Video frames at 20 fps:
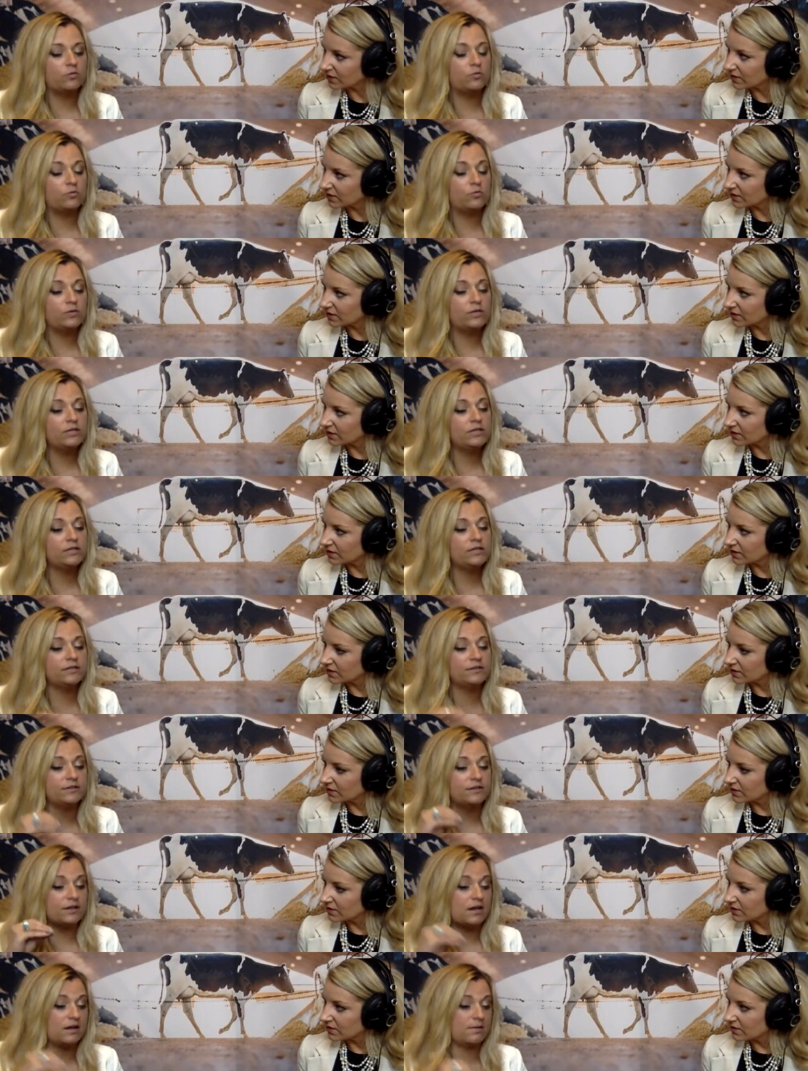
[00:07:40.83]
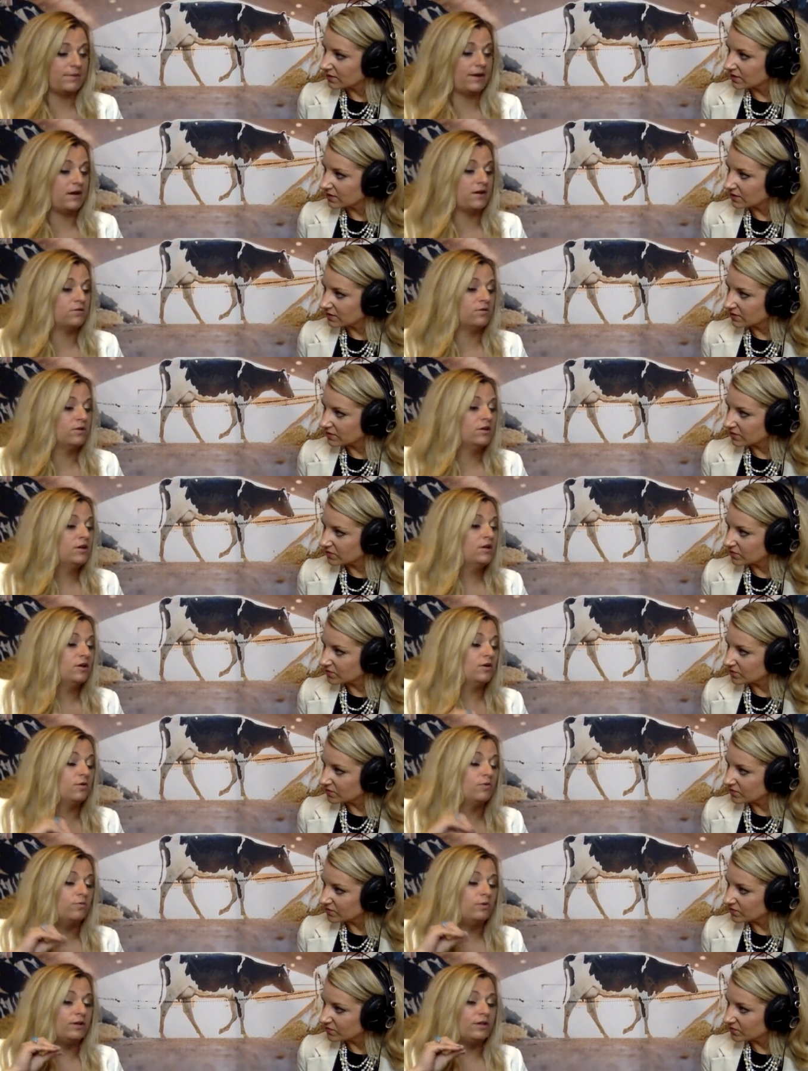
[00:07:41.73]
Speaker 1: we need to come out
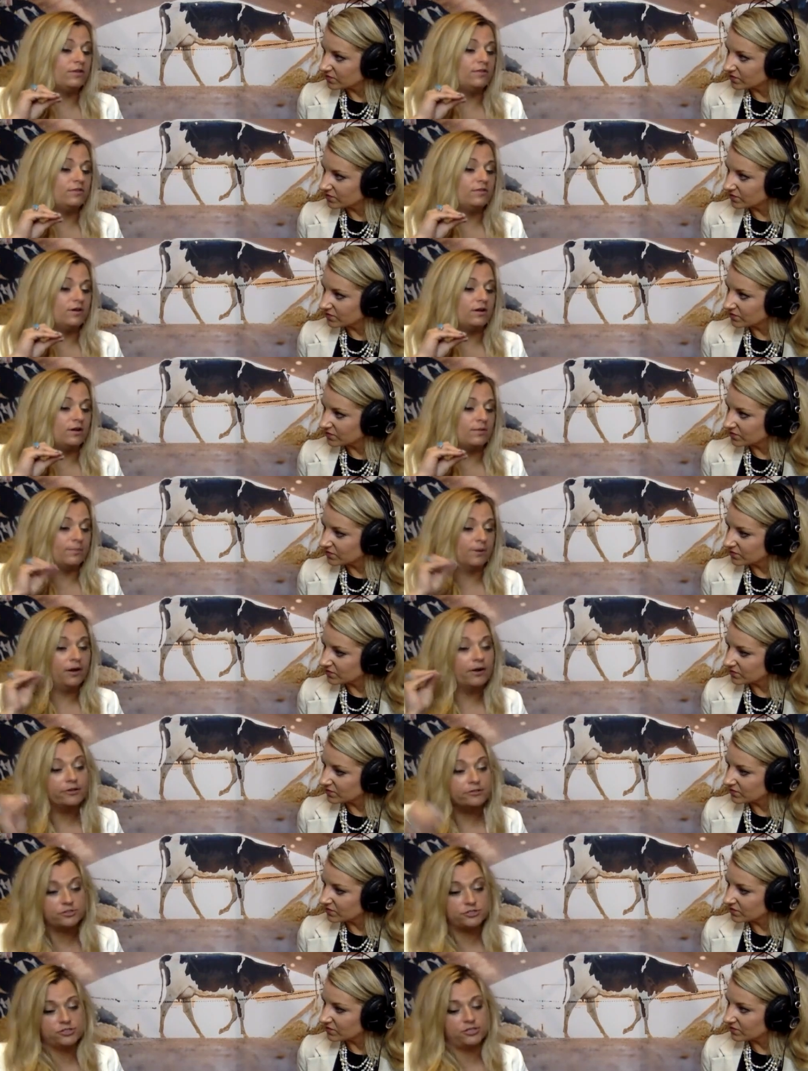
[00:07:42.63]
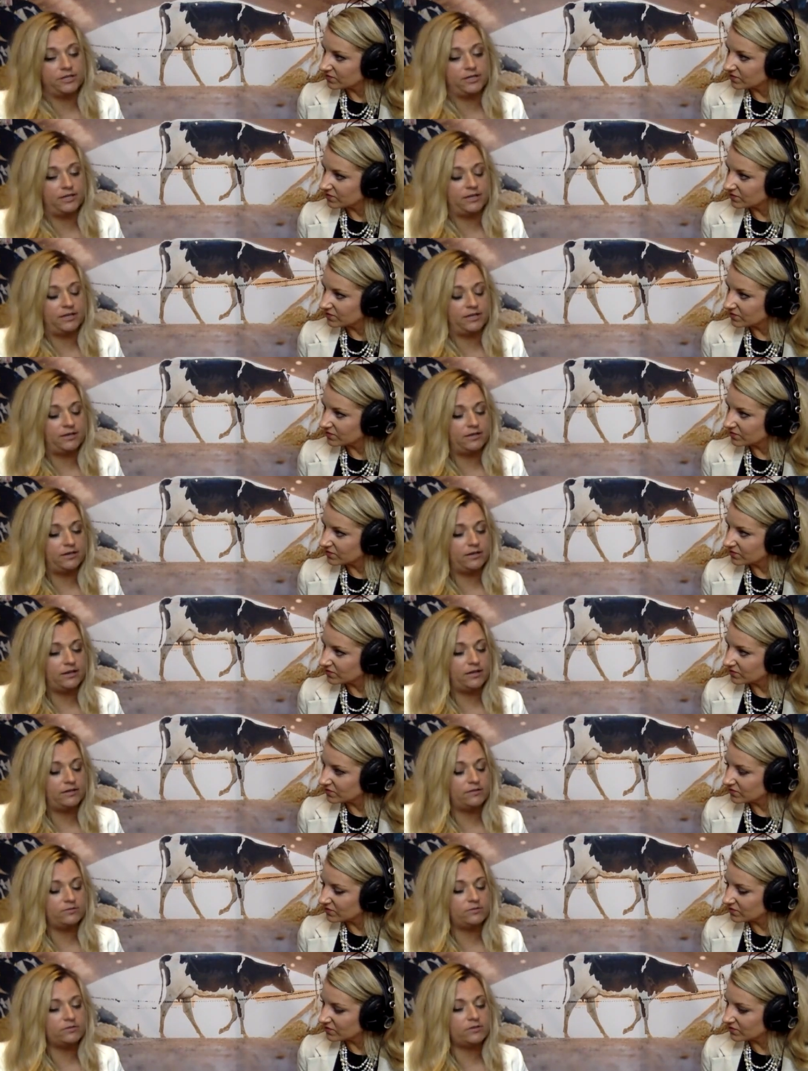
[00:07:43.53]
with a punch in
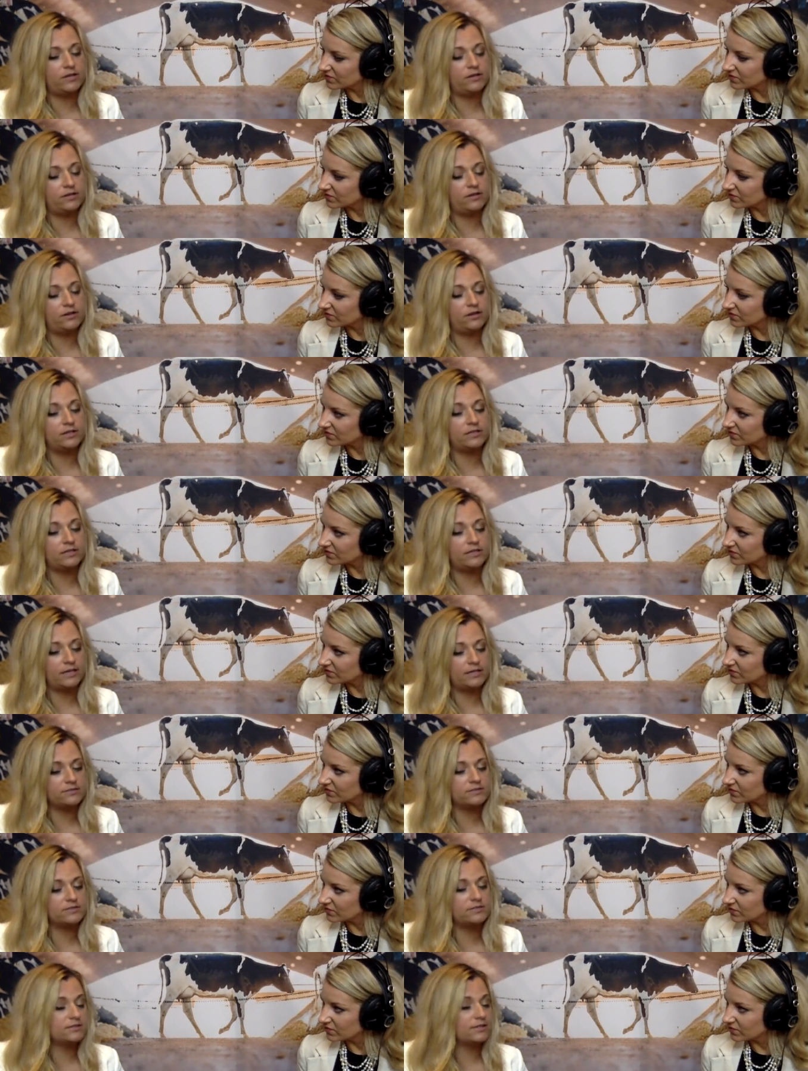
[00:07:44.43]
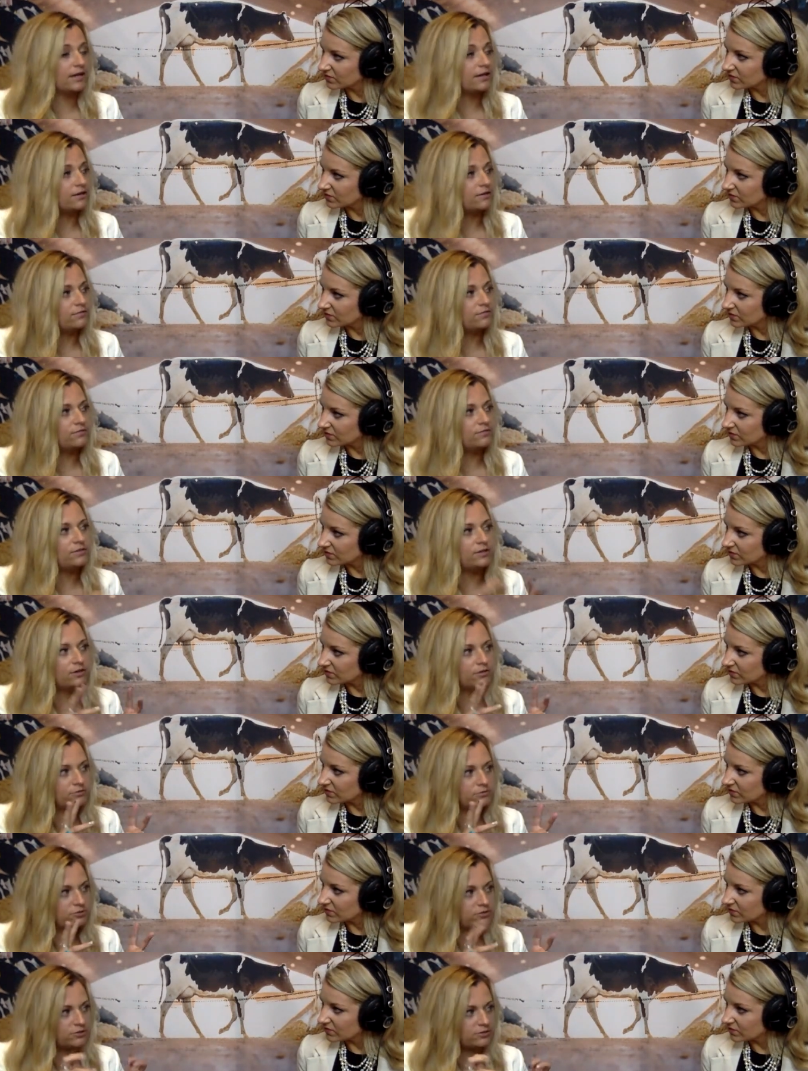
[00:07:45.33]
in in against kind of the
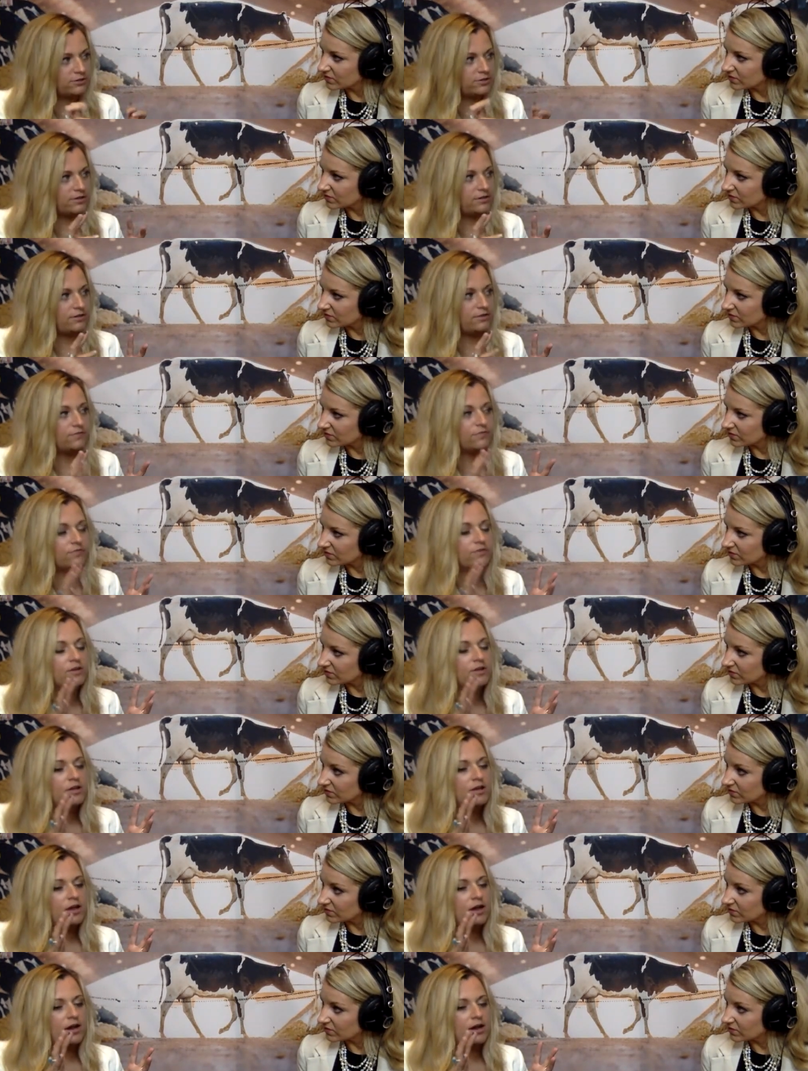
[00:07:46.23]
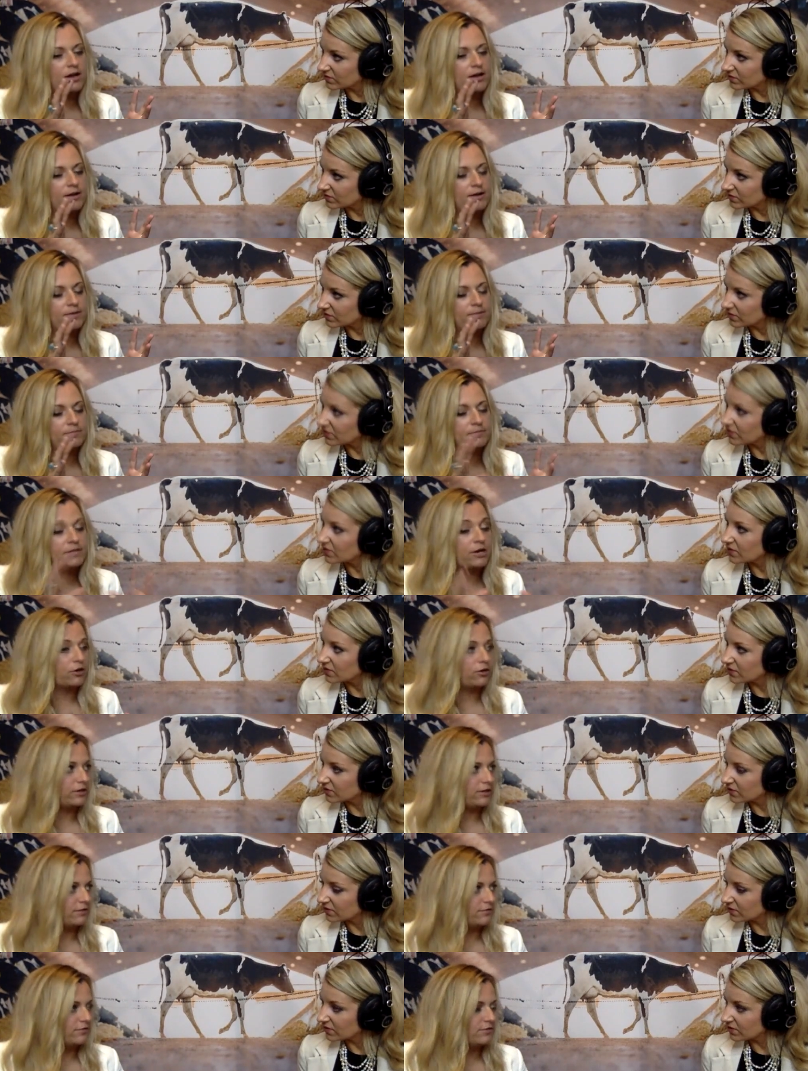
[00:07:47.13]
alternative um,
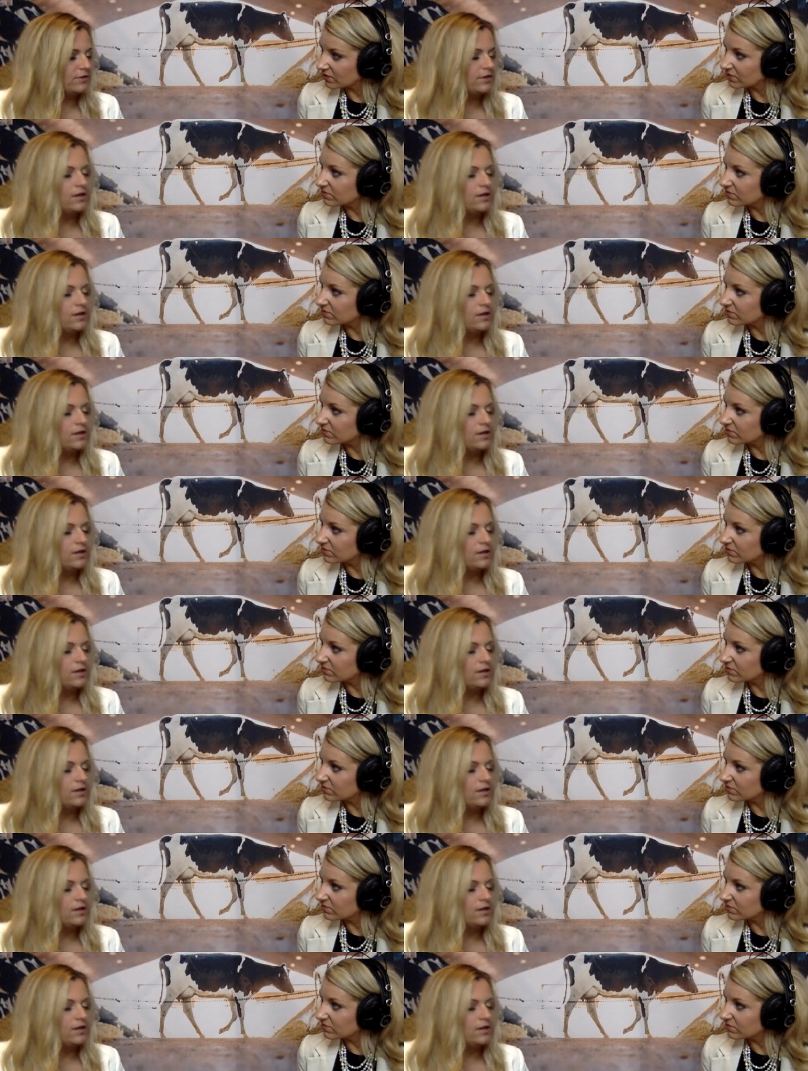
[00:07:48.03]
narrative.